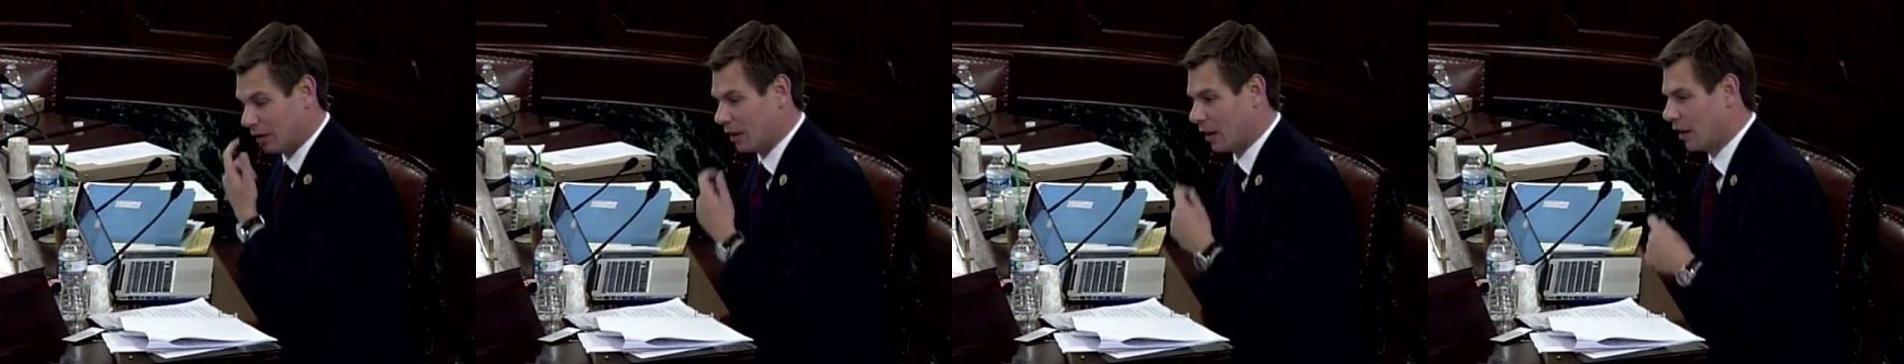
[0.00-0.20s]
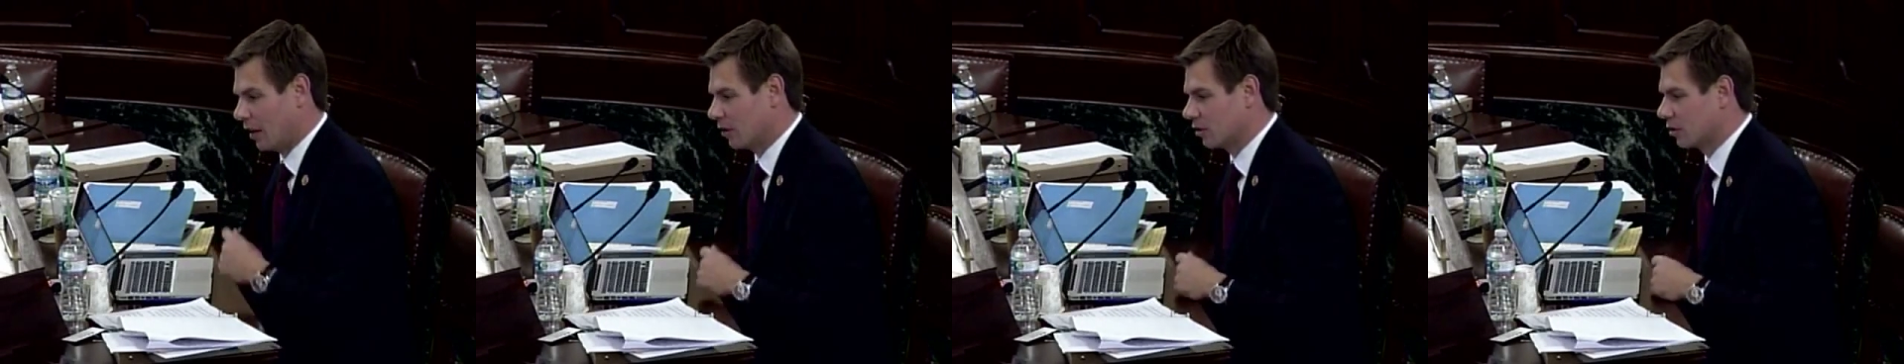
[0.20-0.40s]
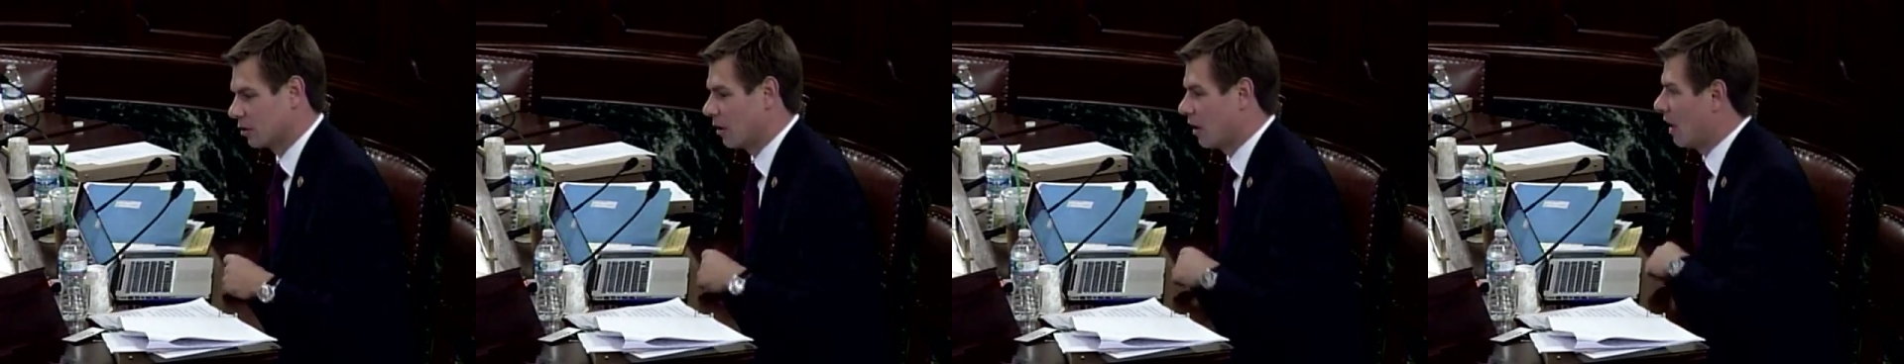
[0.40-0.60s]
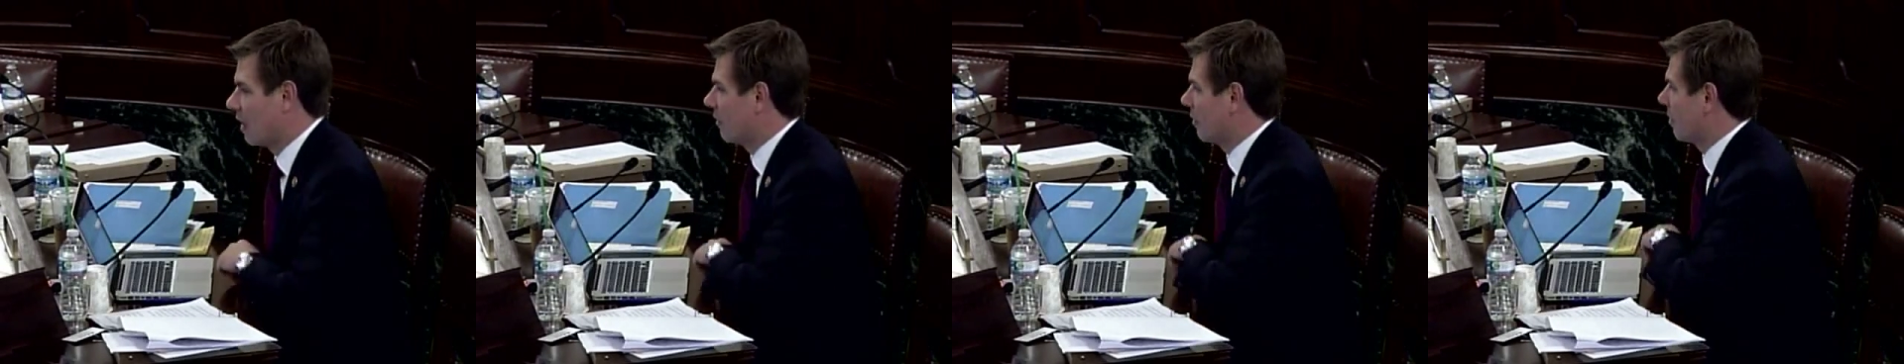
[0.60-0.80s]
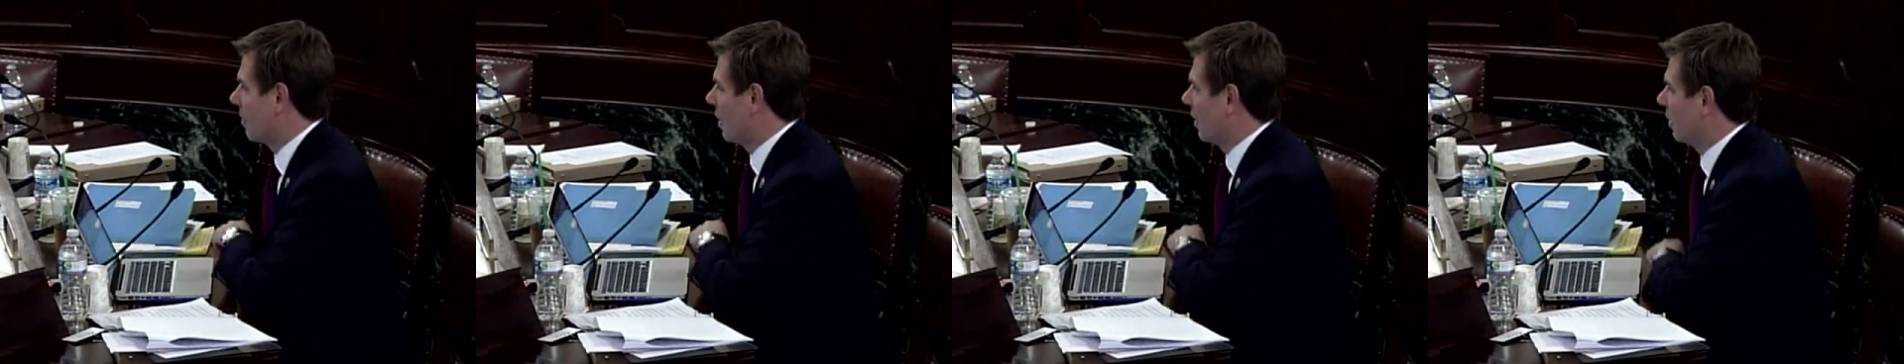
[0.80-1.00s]
And I also
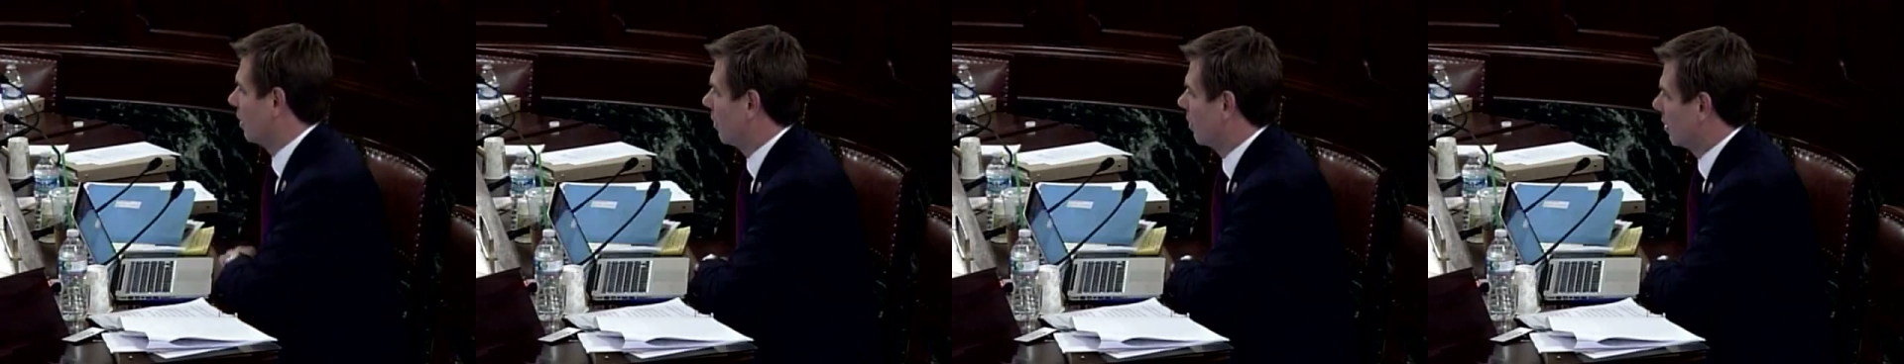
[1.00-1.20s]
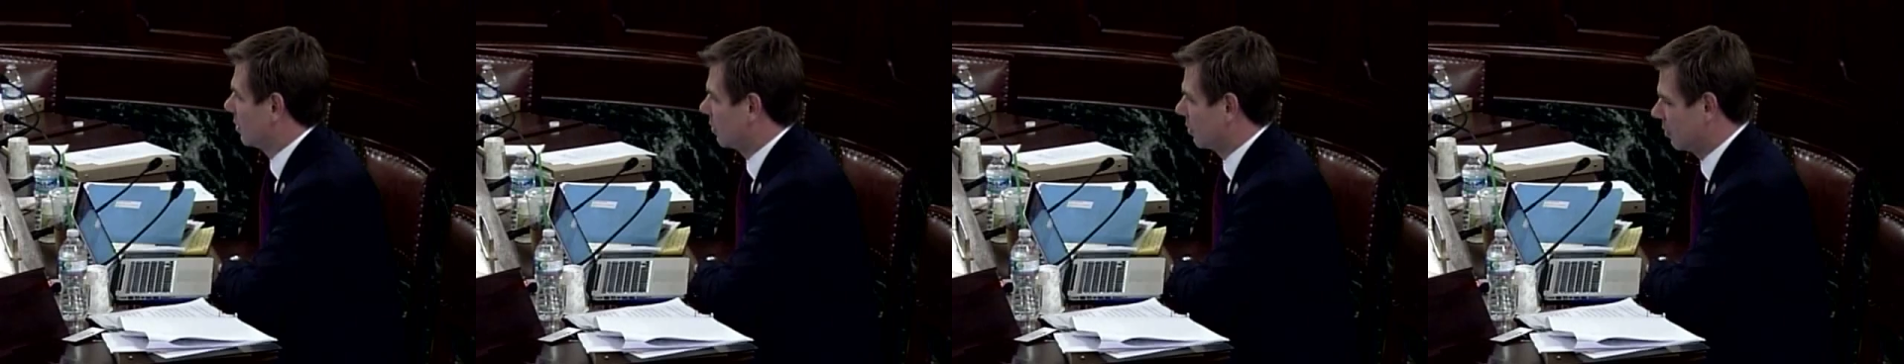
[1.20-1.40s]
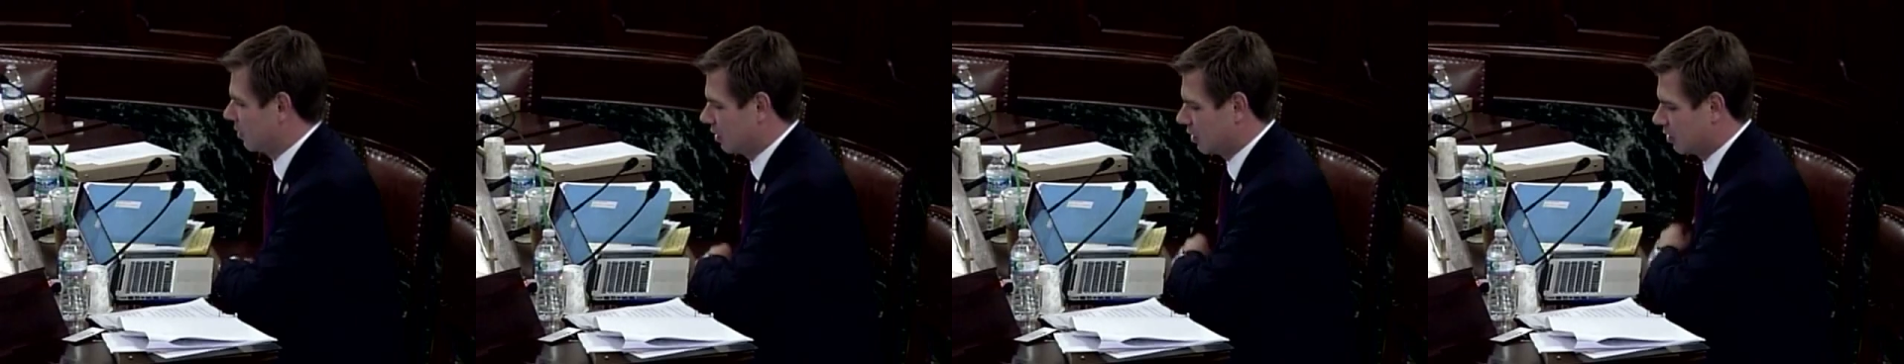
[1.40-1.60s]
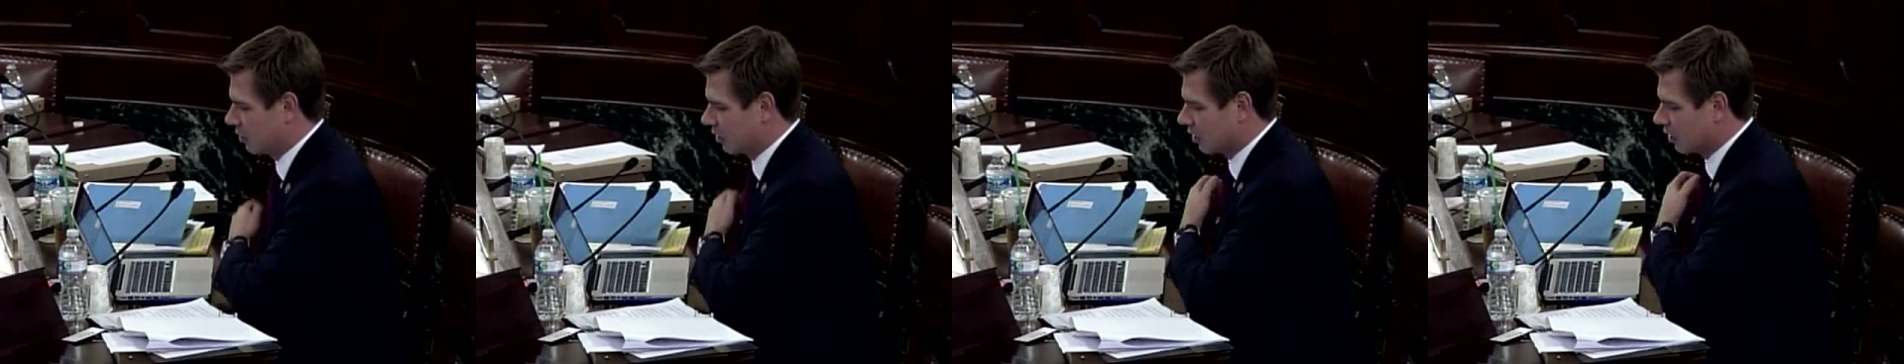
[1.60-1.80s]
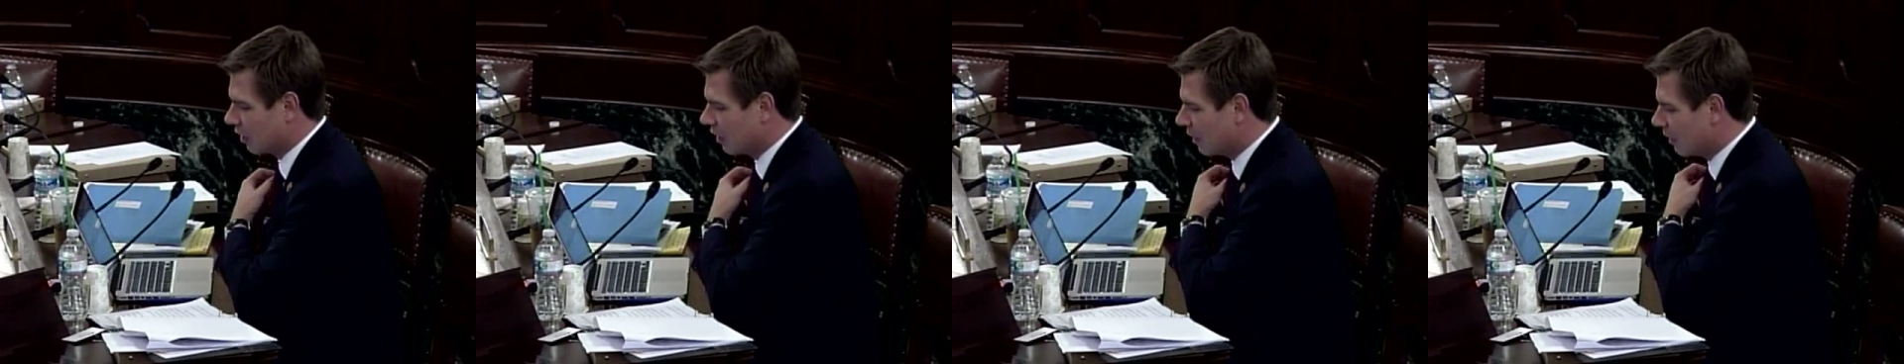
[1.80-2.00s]
have in my congressional district